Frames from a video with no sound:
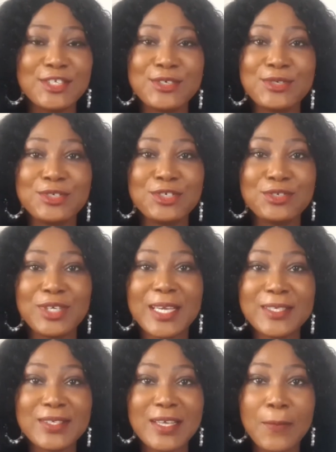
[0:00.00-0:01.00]
you know
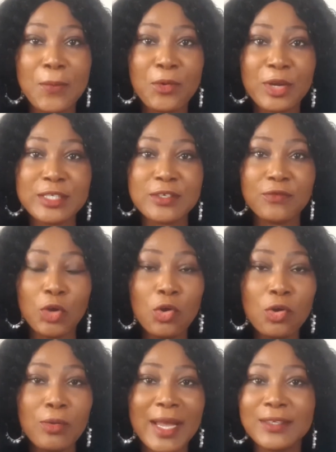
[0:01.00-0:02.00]
you get to that point
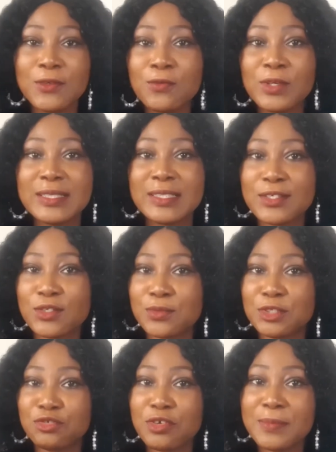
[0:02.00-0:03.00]
of oh i don't want
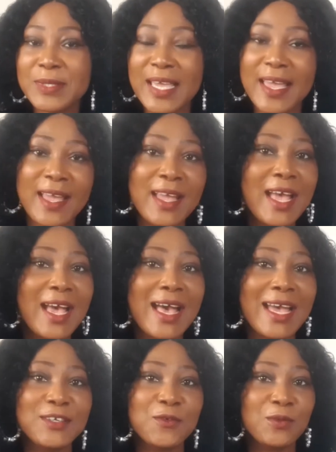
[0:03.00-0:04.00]
this to be chopped hair
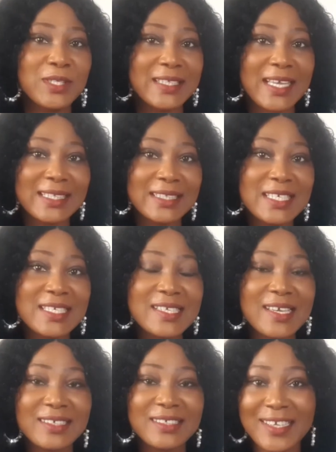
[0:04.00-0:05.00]
i don't want that
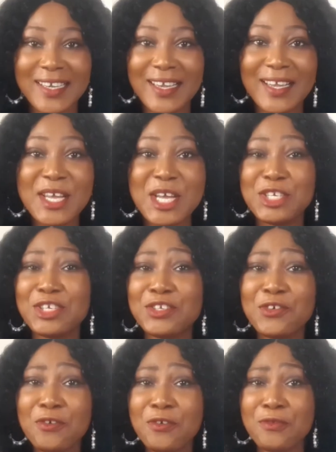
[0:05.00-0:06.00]
littered hair
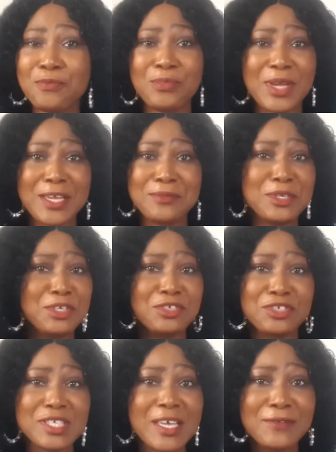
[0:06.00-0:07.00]
you know baby
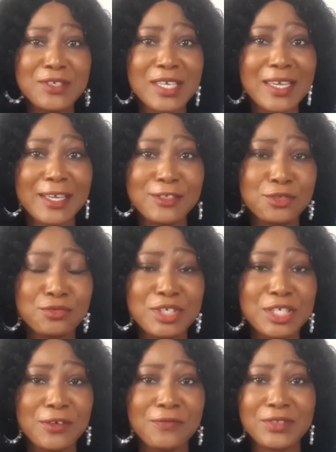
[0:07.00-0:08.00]
you just have to
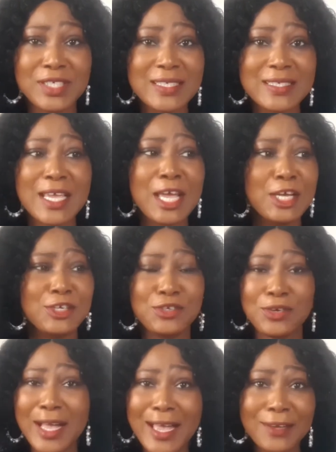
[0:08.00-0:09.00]
get rid of this
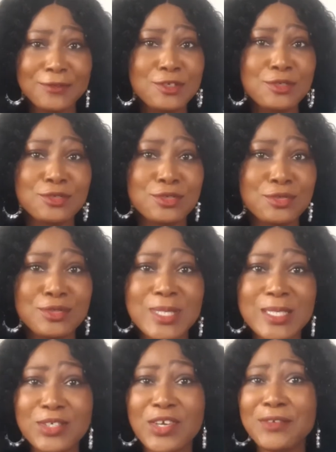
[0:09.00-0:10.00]
you have to
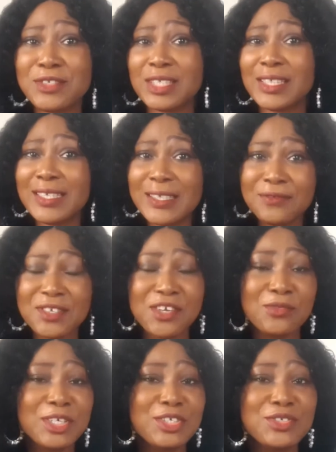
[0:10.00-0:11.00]
do this you have to clean
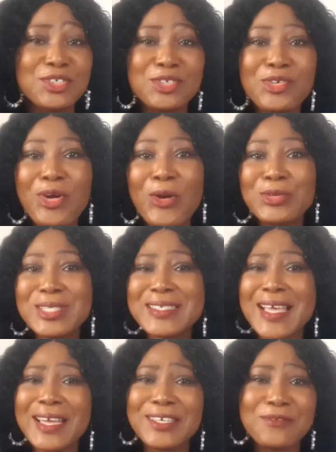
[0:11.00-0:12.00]
after you when you you know
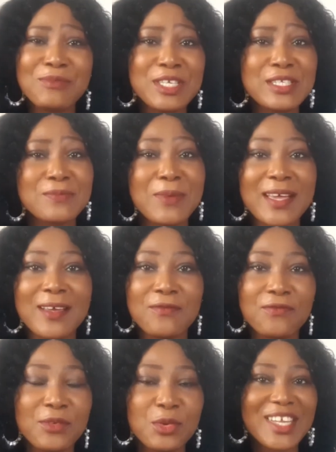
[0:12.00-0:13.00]
all these arguments
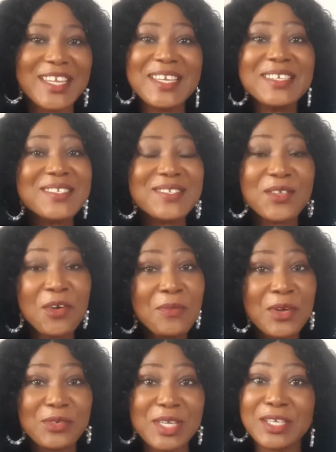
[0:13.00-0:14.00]
back and forth it's
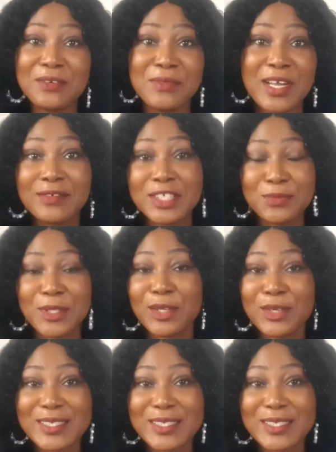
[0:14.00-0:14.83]
normal in a marriage